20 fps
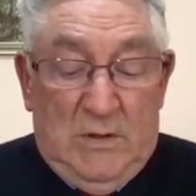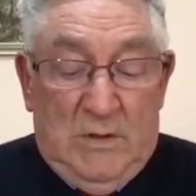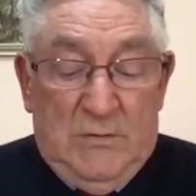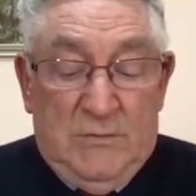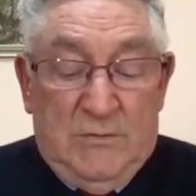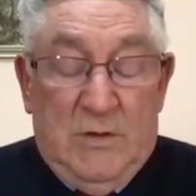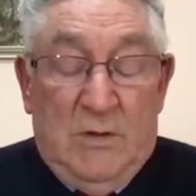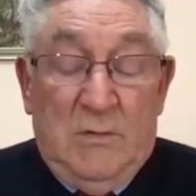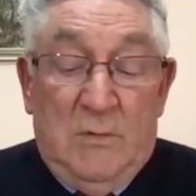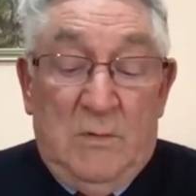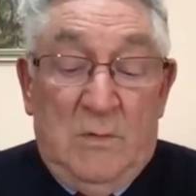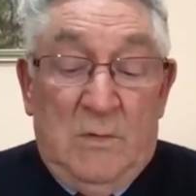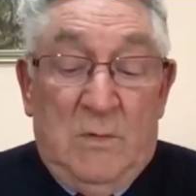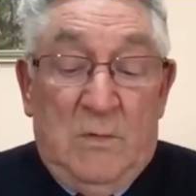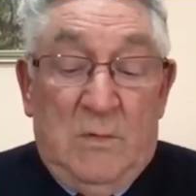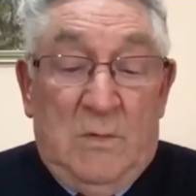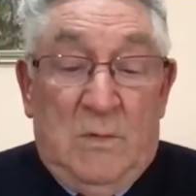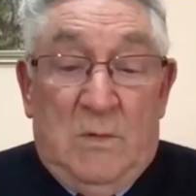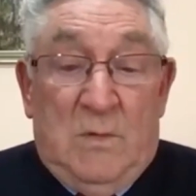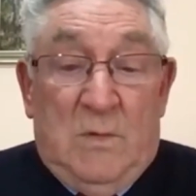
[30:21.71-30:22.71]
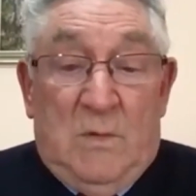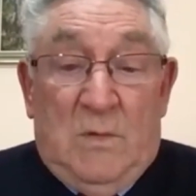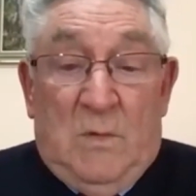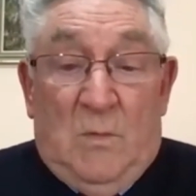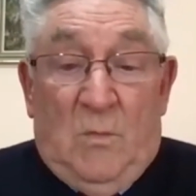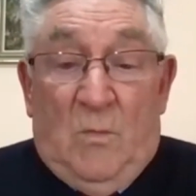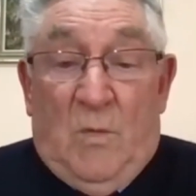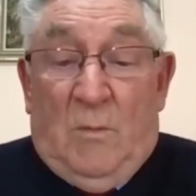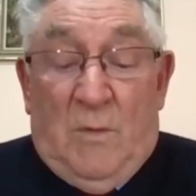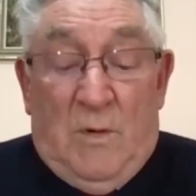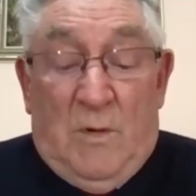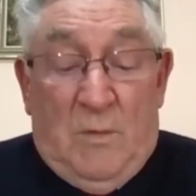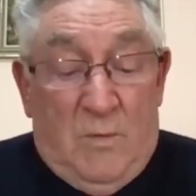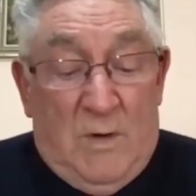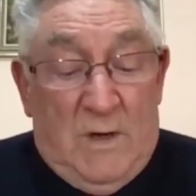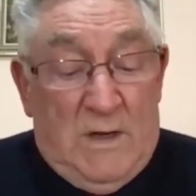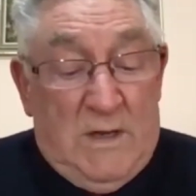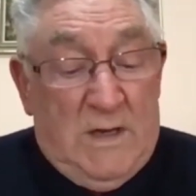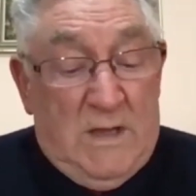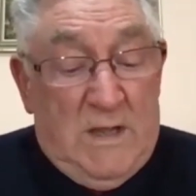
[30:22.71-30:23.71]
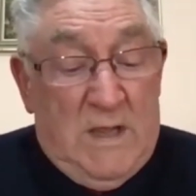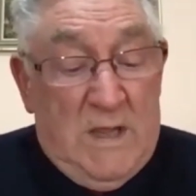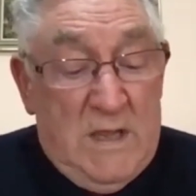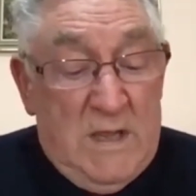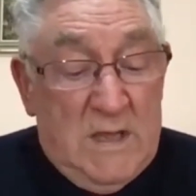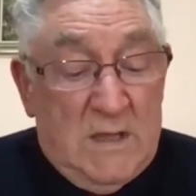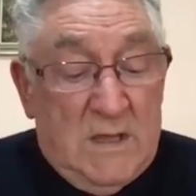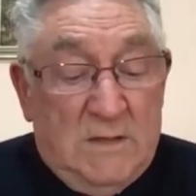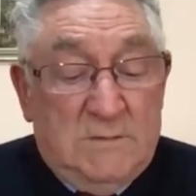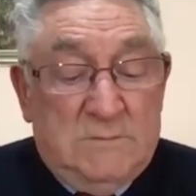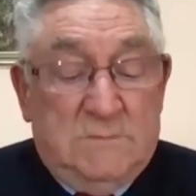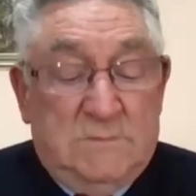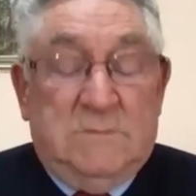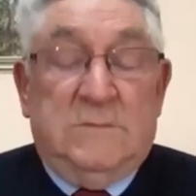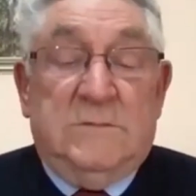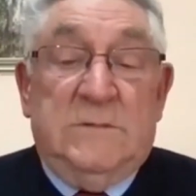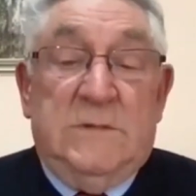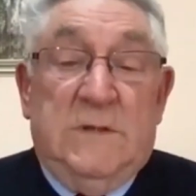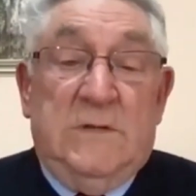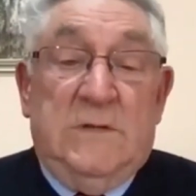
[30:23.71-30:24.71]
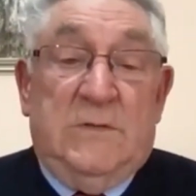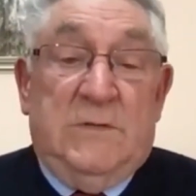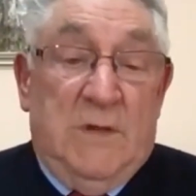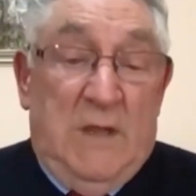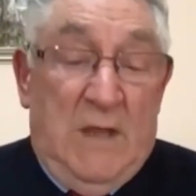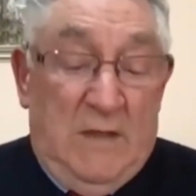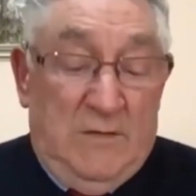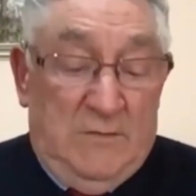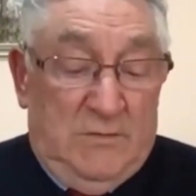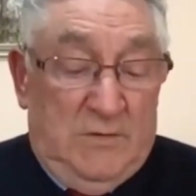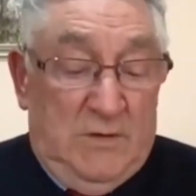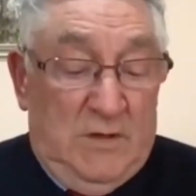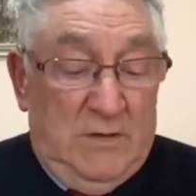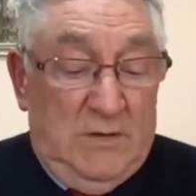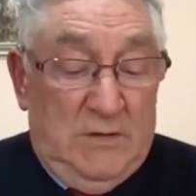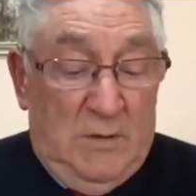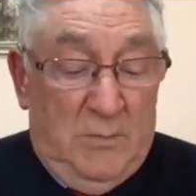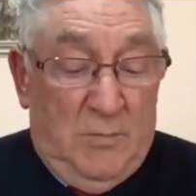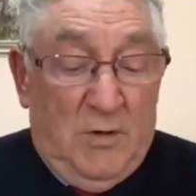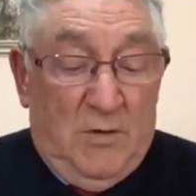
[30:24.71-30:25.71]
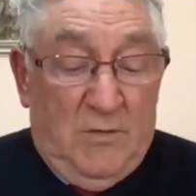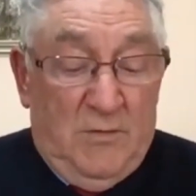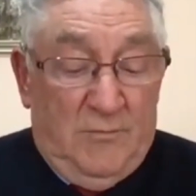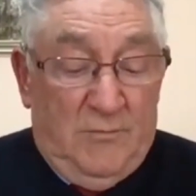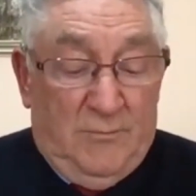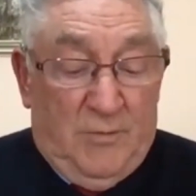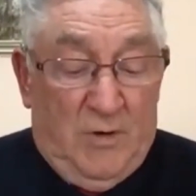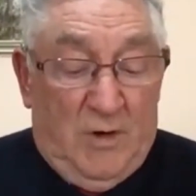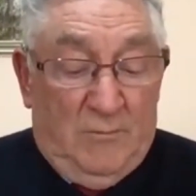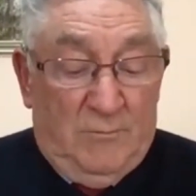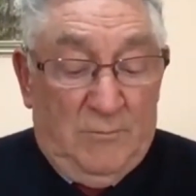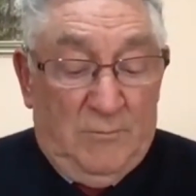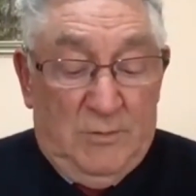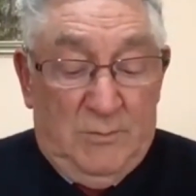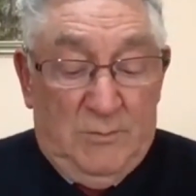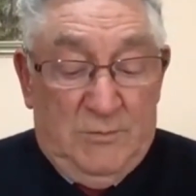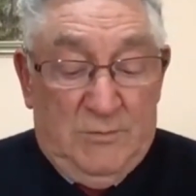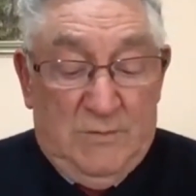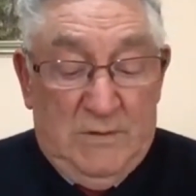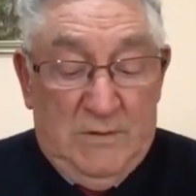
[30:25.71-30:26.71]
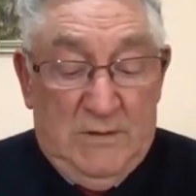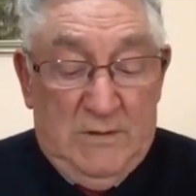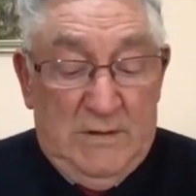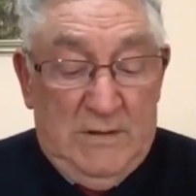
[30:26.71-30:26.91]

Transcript: So what we're reading here is, as in the book of Proverbs,